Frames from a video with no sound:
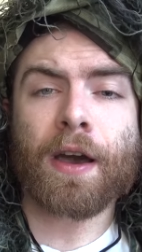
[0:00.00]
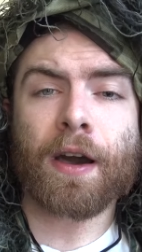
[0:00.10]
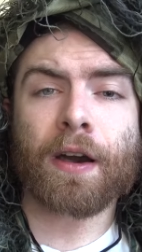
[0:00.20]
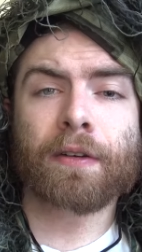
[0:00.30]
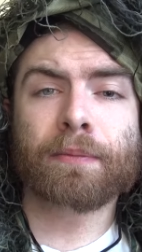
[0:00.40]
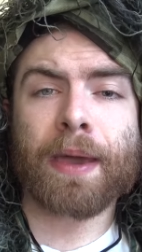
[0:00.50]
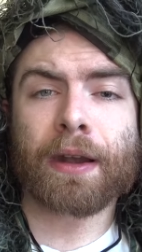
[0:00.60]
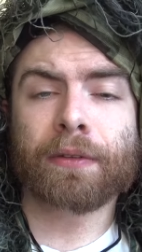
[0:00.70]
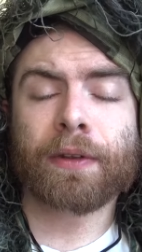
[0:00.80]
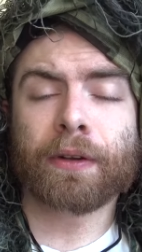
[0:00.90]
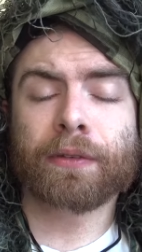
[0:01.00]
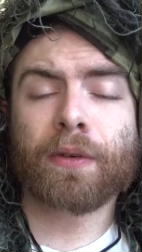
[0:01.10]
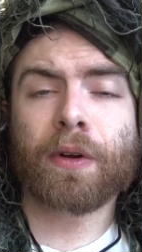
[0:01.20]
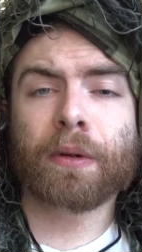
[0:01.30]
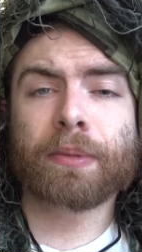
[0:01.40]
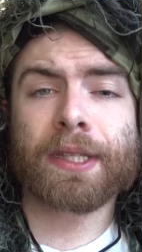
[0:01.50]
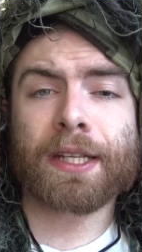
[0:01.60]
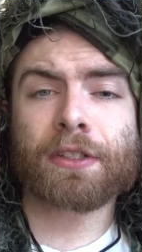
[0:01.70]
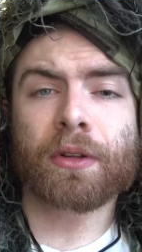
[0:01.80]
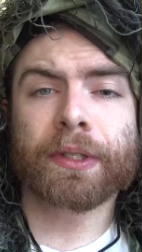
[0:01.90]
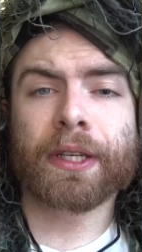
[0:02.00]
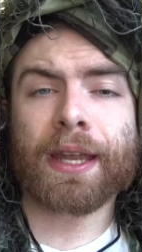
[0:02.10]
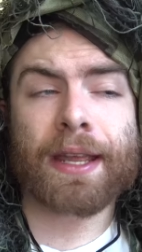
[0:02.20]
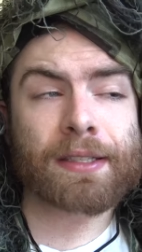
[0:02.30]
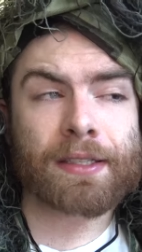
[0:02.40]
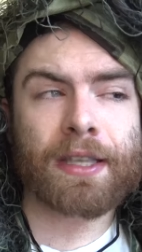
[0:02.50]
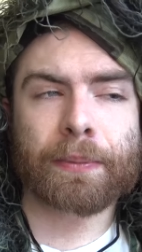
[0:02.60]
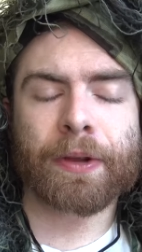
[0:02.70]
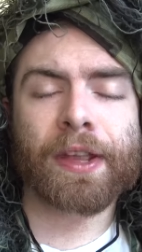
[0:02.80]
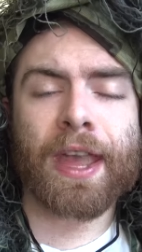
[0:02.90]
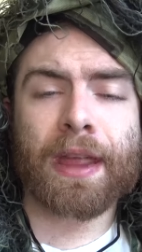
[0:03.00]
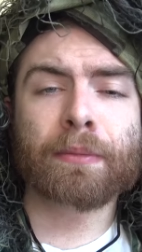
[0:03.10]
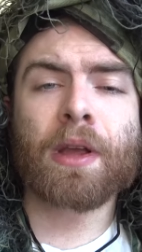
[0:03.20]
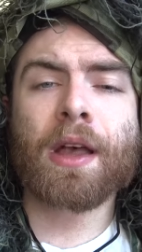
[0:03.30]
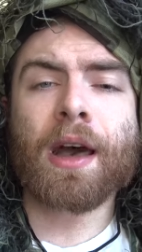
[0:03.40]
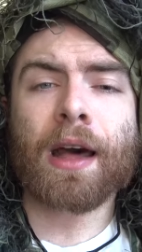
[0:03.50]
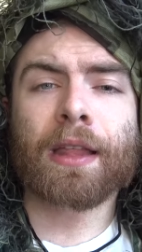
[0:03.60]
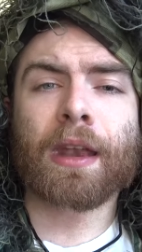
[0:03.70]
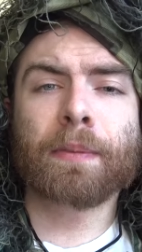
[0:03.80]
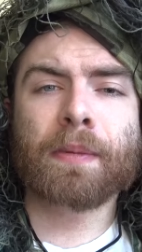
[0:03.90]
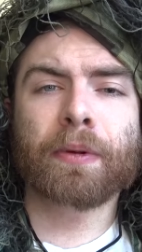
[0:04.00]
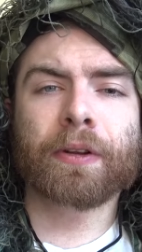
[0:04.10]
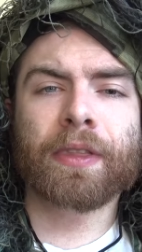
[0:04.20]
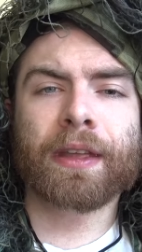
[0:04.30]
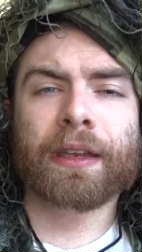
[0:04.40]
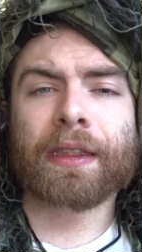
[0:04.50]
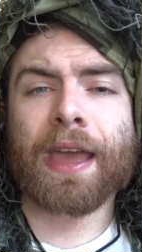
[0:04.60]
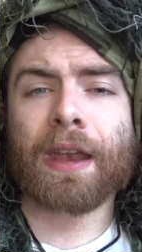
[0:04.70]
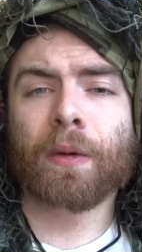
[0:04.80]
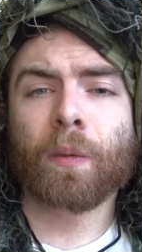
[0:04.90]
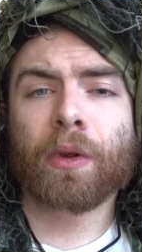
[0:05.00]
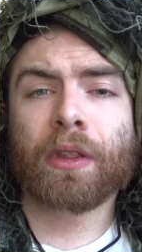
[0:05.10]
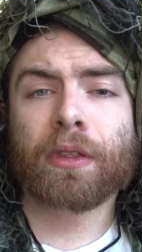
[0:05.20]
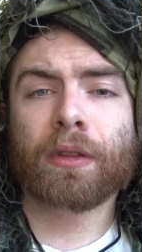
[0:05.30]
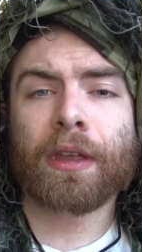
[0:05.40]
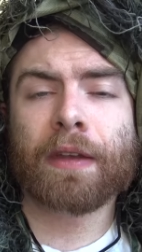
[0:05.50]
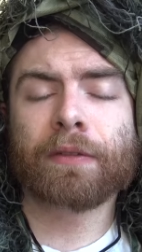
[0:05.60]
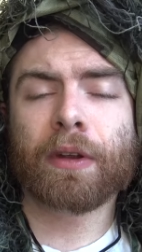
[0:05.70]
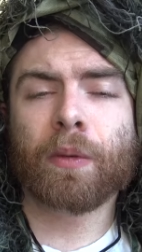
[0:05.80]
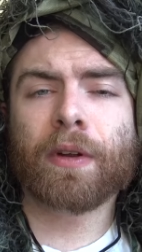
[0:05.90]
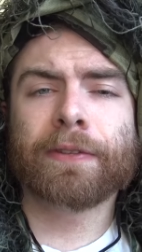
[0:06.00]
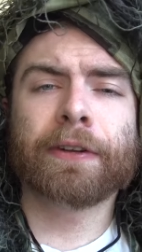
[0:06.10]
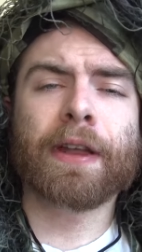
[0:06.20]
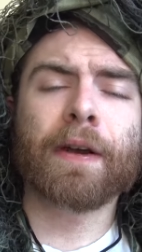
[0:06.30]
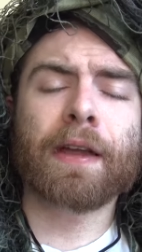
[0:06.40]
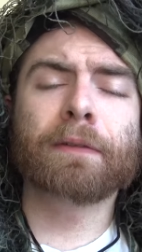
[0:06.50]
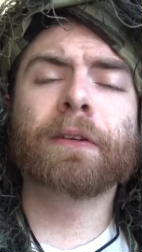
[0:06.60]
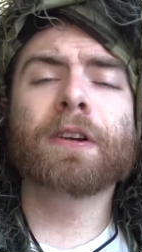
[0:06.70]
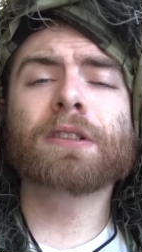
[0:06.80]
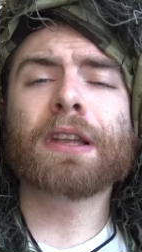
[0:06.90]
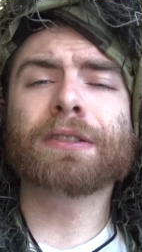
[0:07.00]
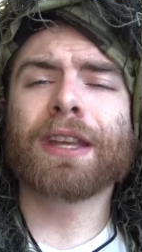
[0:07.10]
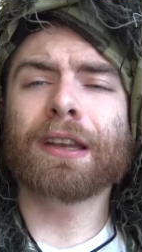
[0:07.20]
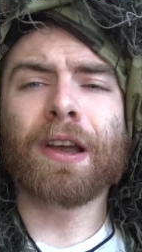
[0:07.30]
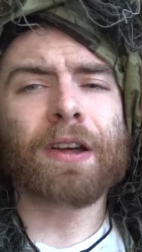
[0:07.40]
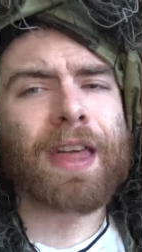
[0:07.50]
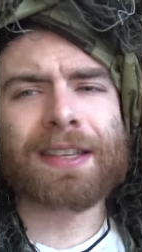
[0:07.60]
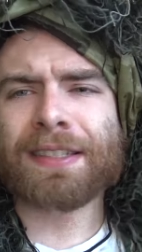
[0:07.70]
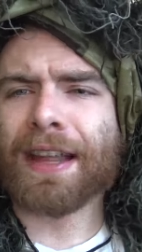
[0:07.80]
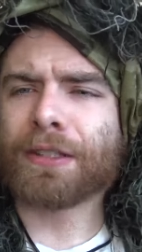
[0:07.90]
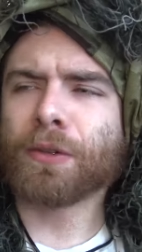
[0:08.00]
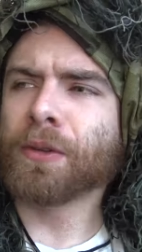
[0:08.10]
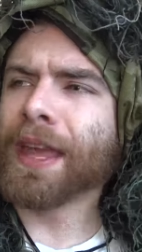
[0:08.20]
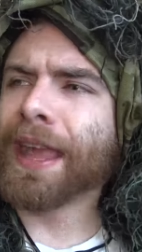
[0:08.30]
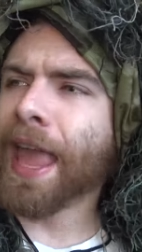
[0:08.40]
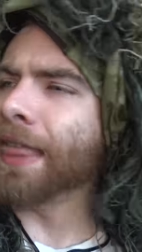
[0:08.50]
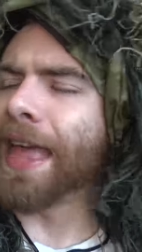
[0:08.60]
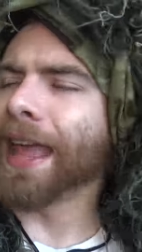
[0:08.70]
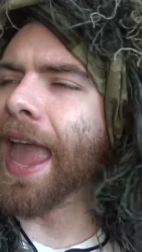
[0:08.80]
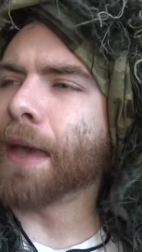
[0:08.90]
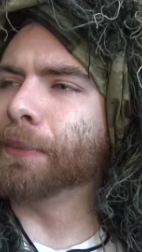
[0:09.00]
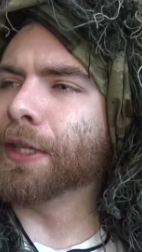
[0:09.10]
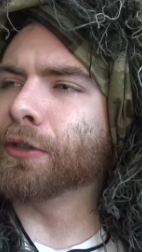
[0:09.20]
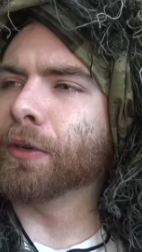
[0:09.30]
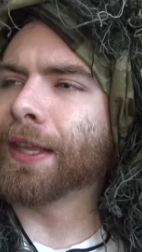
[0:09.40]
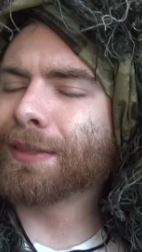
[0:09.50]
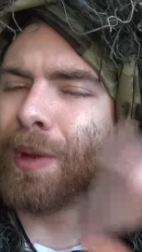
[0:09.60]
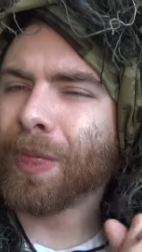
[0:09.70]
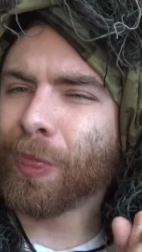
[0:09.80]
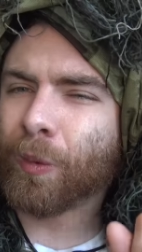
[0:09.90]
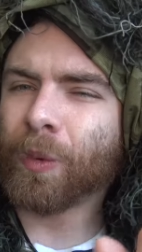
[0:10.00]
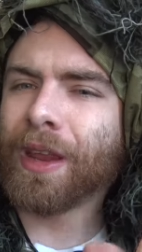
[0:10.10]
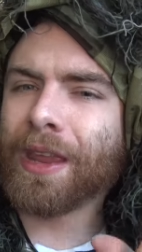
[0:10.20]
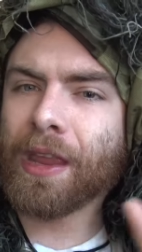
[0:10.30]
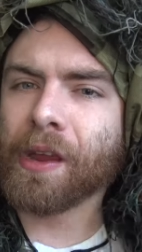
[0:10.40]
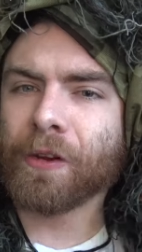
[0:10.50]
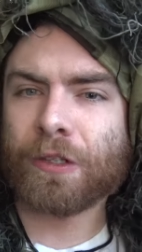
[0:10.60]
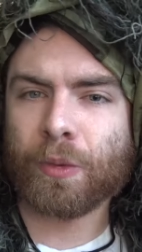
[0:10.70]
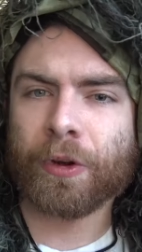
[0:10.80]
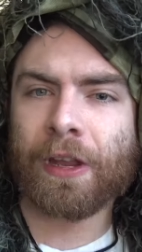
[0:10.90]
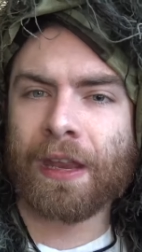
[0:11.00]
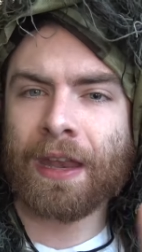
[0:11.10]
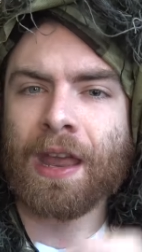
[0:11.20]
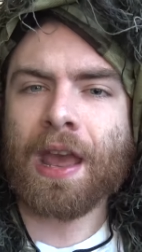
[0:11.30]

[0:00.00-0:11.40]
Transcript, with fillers: of Battlefield 4, but they sold it as a separate game a lot of people are thinking that with Infinite Warfare. Now, at first, I was like, no, that's not true. That ca- that can't be true. They spent three years working